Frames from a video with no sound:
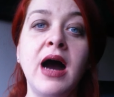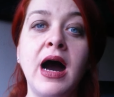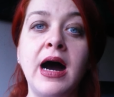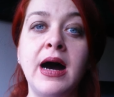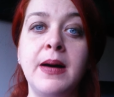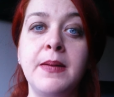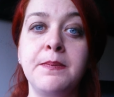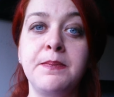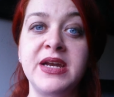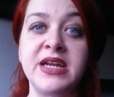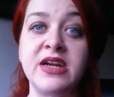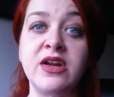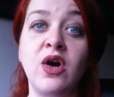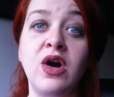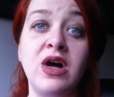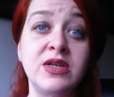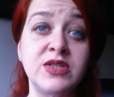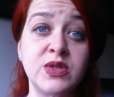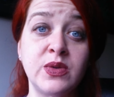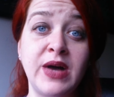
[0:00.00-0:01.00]
but it
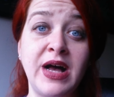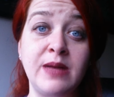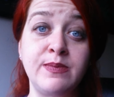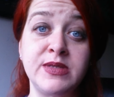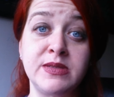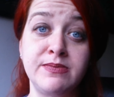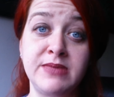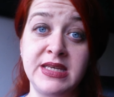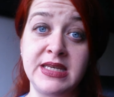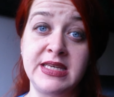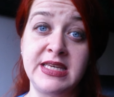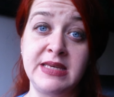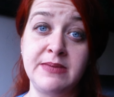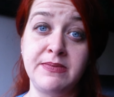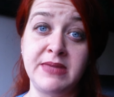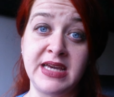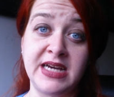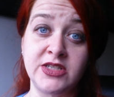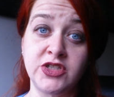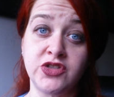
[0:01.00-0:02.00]
also helps me
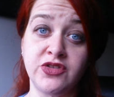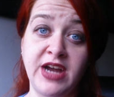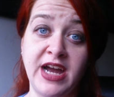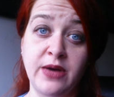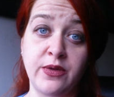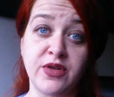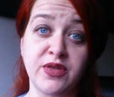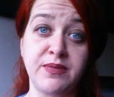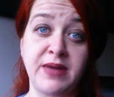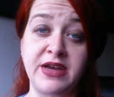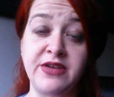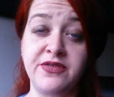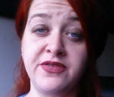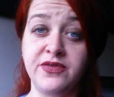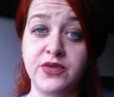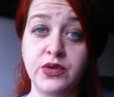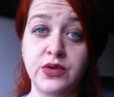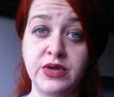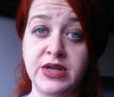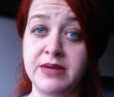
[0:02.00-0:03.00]
keep me on track with my
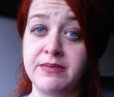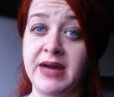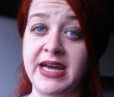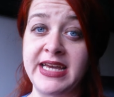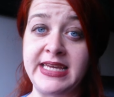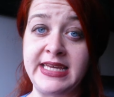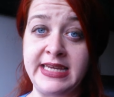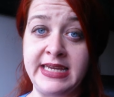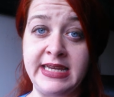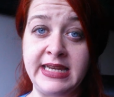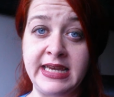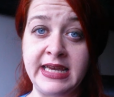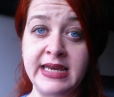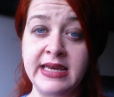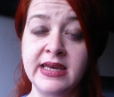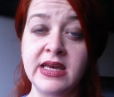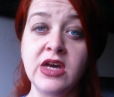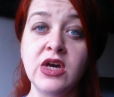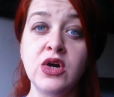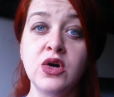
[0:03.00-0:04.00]
food and my
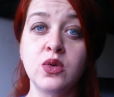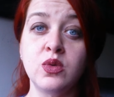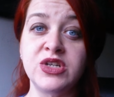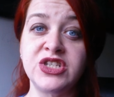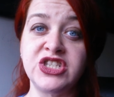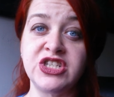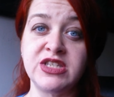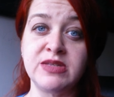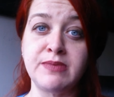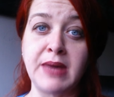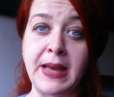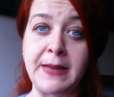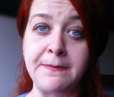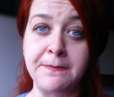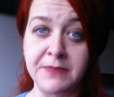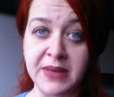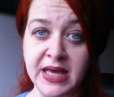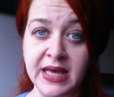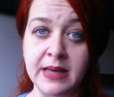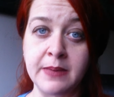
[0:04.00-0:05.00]
eating, which is my
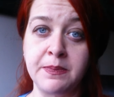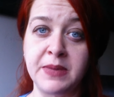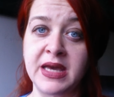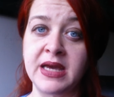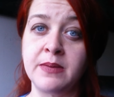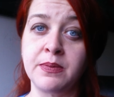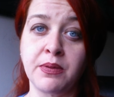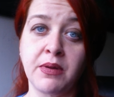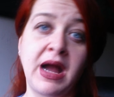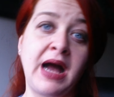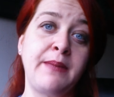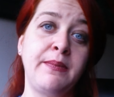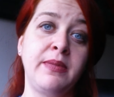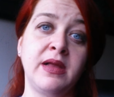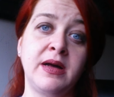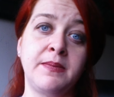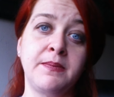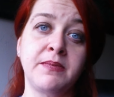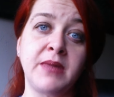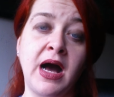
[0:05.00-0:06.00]
big, big
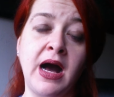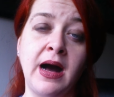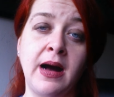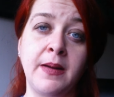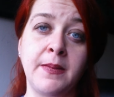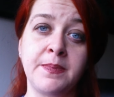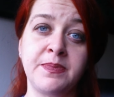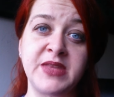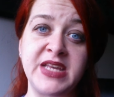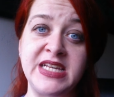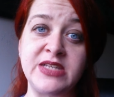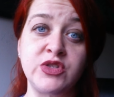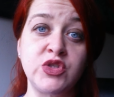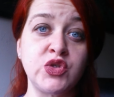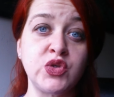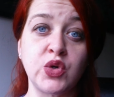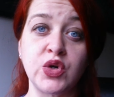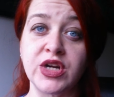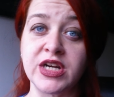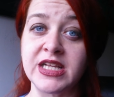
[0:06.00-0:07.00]
problem.
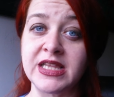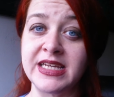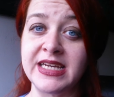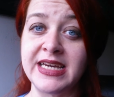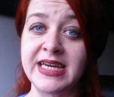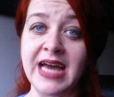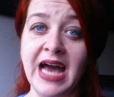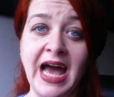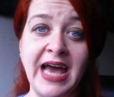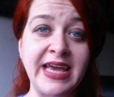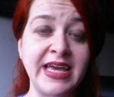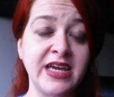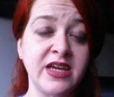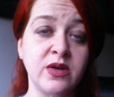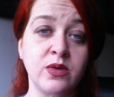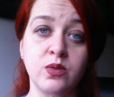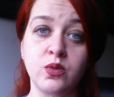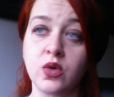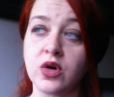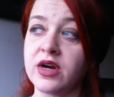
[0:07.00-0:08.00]
Historically, I
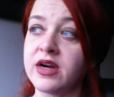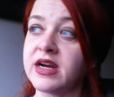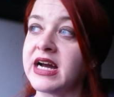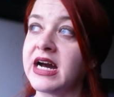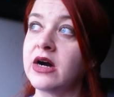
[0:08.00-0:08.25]
can work